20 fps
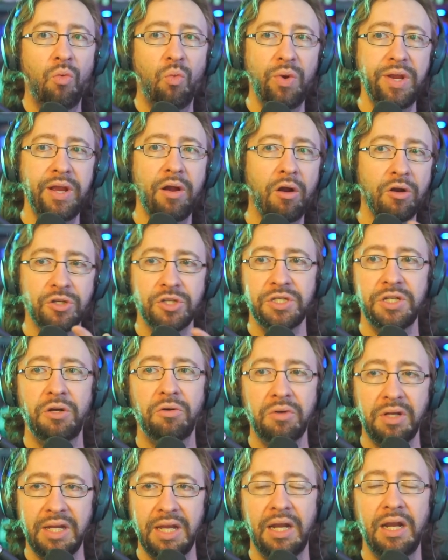we are
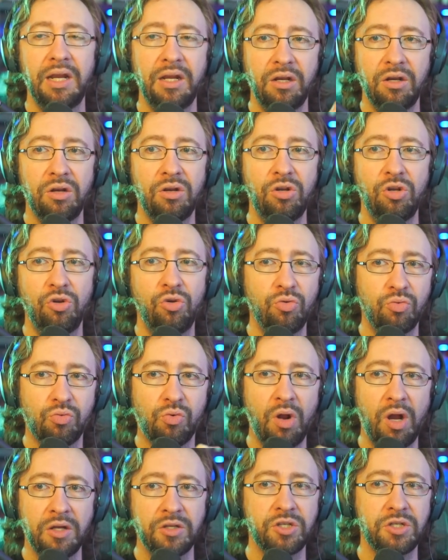still getting new
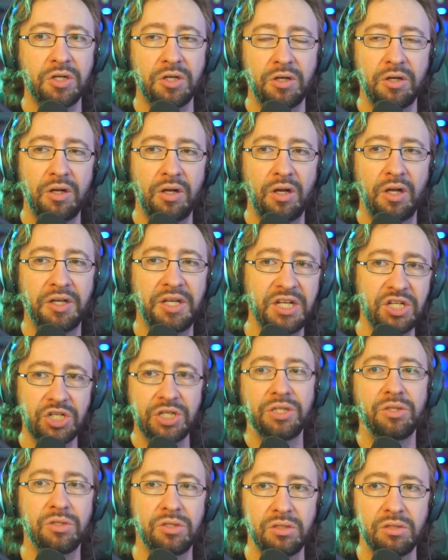roster
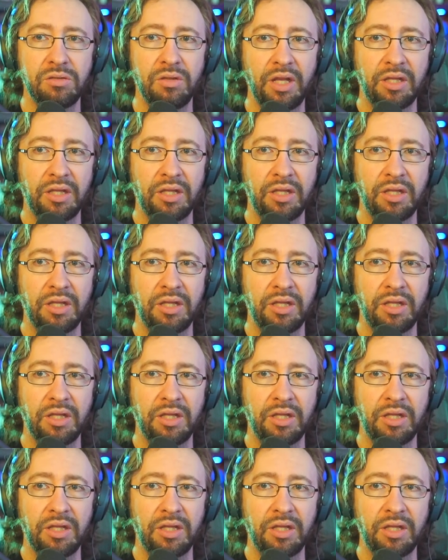additions.